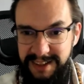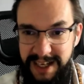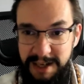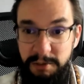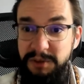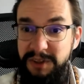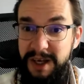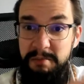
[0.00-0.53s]
It
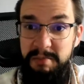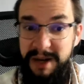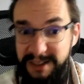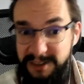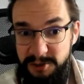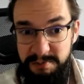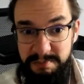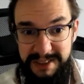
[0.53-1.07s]
won't
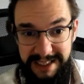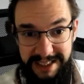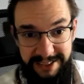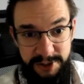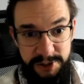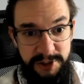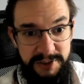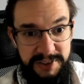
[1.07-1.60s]
impact your
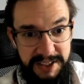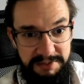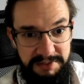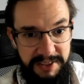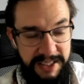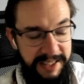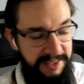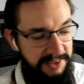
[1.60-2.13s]
psychological
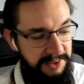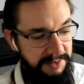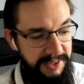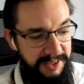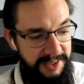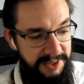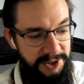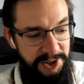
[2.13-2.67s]
safety
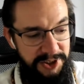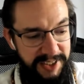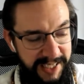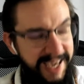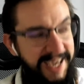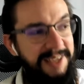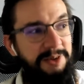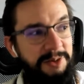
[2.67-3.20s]
negatively. It's just like,
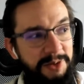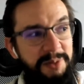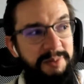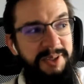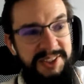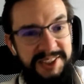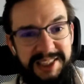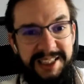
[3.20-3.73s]
hey, the
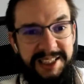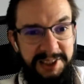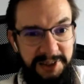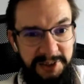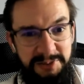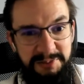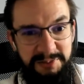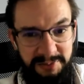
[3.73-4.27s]
robot's
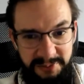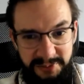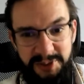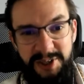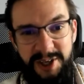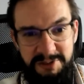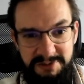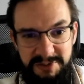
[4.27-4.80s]
saying we're
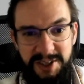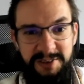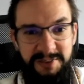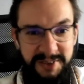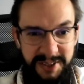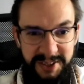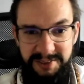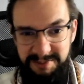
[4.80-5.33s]
not
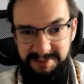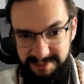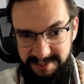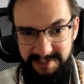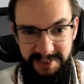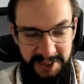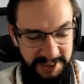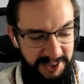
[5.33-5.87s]
following
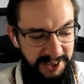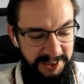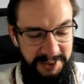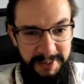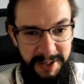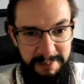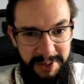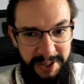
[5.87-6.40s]
along the
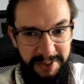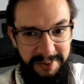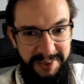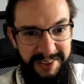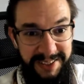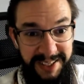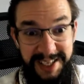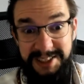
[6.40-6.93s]
main
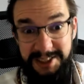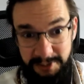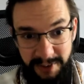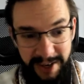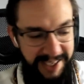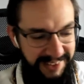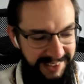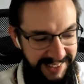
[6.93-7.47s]
priority. Is it
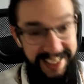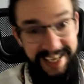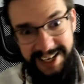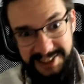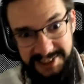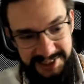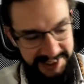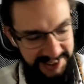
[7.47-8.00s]
right?
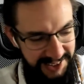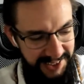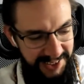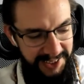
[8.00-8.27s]
Yes.